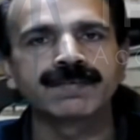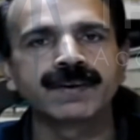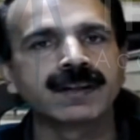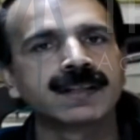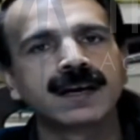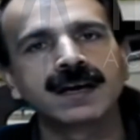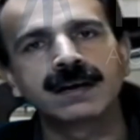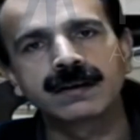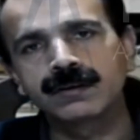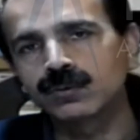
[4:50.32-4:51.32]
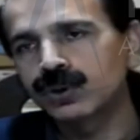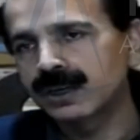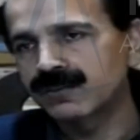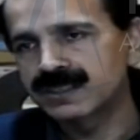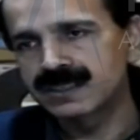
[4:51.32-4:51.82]
for to the
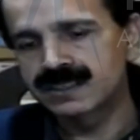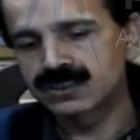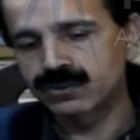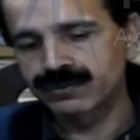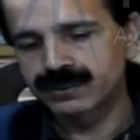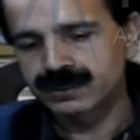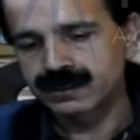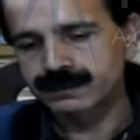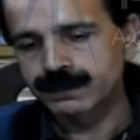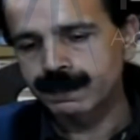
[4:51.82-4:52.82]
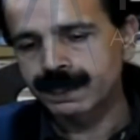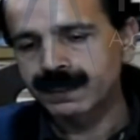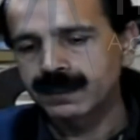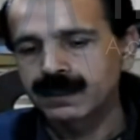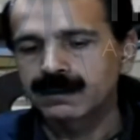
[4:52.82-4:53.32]
investigation officer.
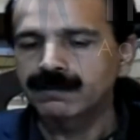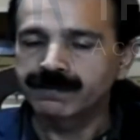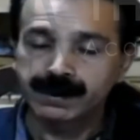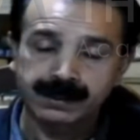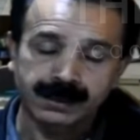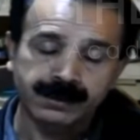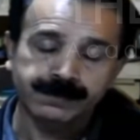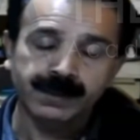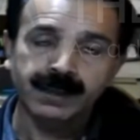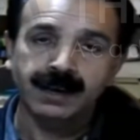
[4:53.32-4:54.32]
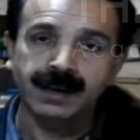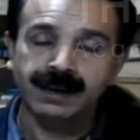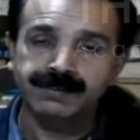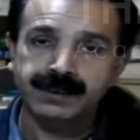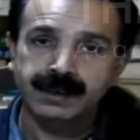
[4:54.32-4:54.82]
Further,
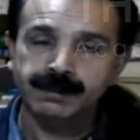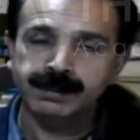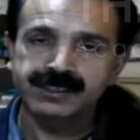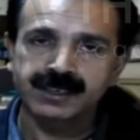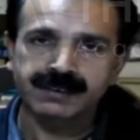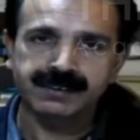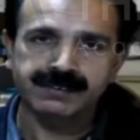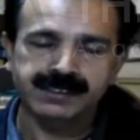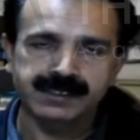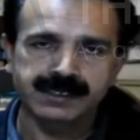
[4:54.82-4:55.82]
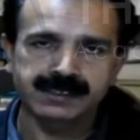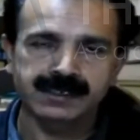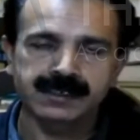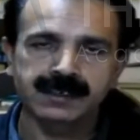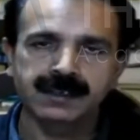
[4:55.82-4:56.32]
after completion of
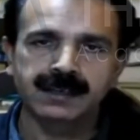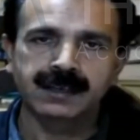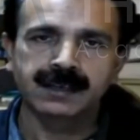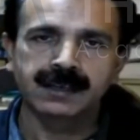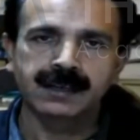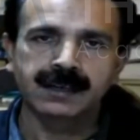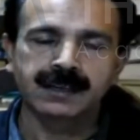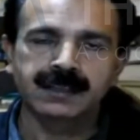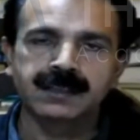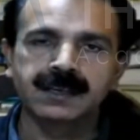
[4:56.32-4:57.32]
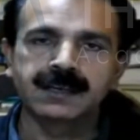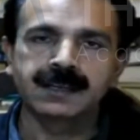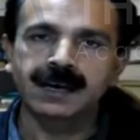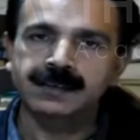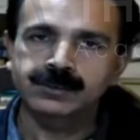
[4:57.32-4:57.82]
investigation, there is
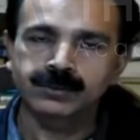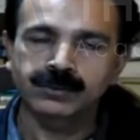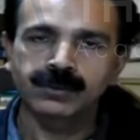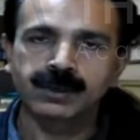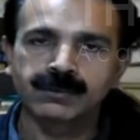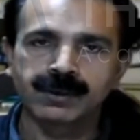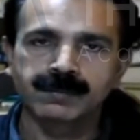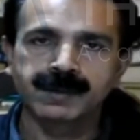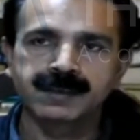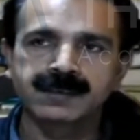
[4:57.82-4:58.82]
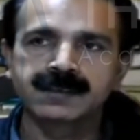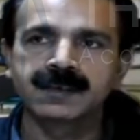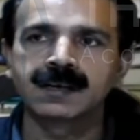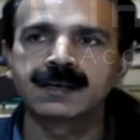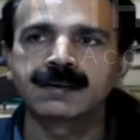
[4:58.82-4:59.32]
also requirement
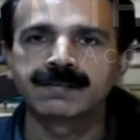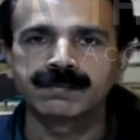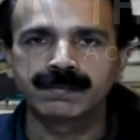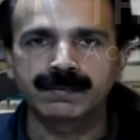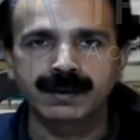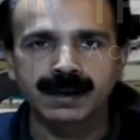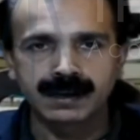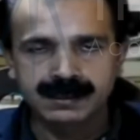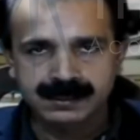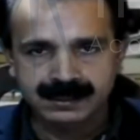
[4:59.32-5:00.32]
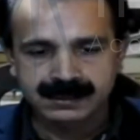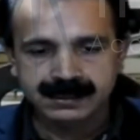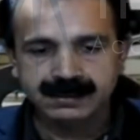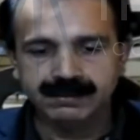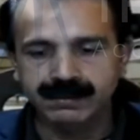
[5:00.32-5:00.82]
under
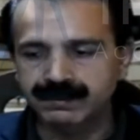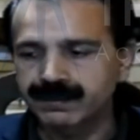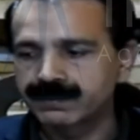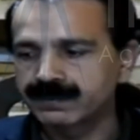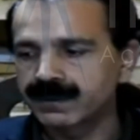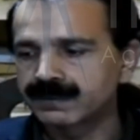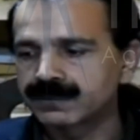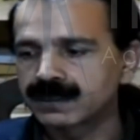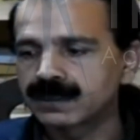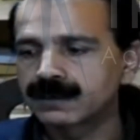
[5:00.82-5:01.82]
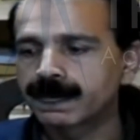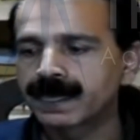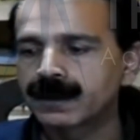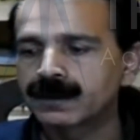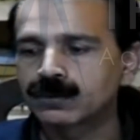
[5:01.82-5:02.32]
section 155(3)
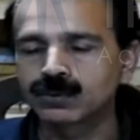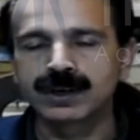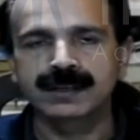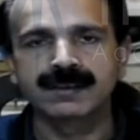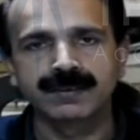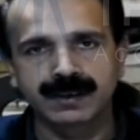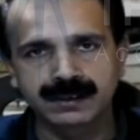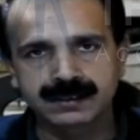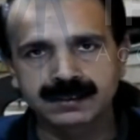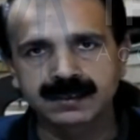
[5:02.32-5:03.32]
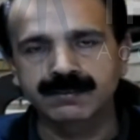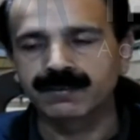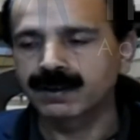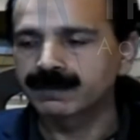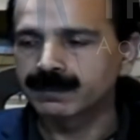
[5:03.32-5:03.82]
to get the warrant
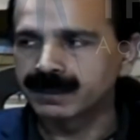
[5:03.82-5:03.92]
from the